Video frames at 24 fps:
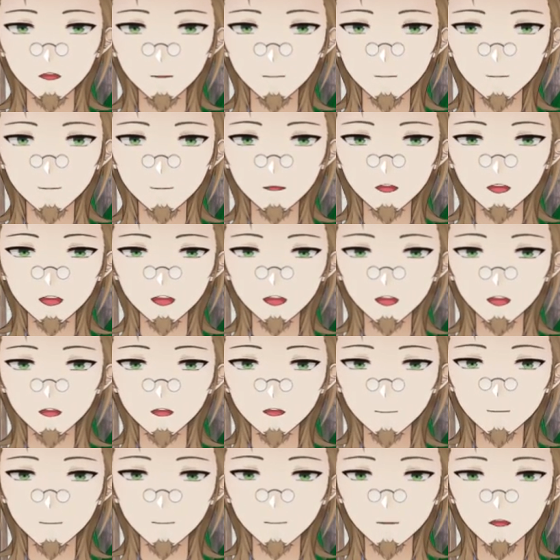But it's
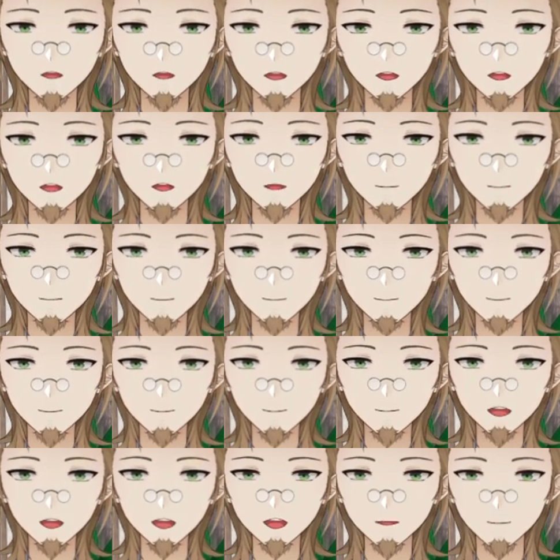never brought up.
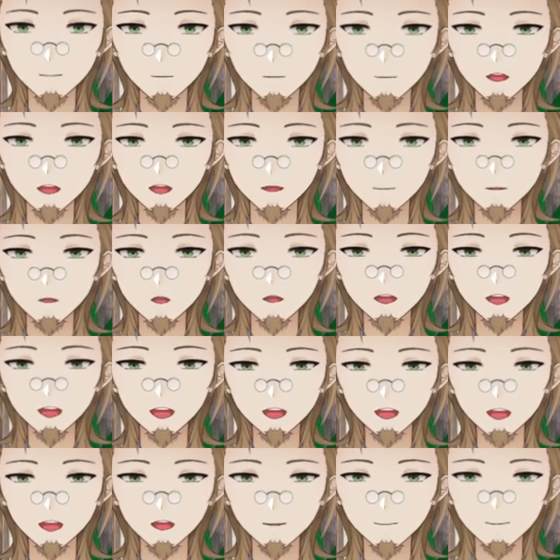And the reason why
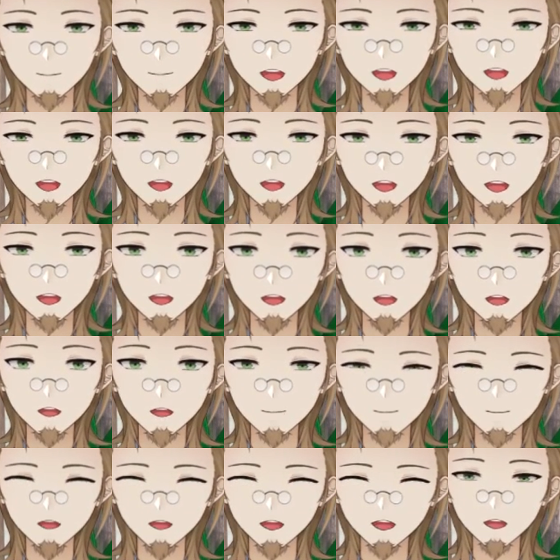he is a bad guy is
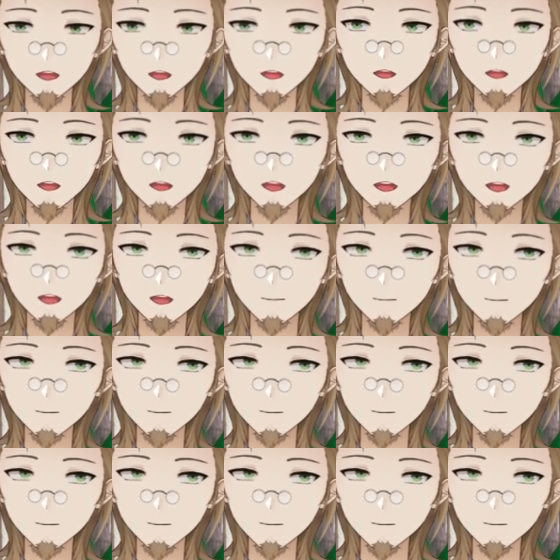never discussed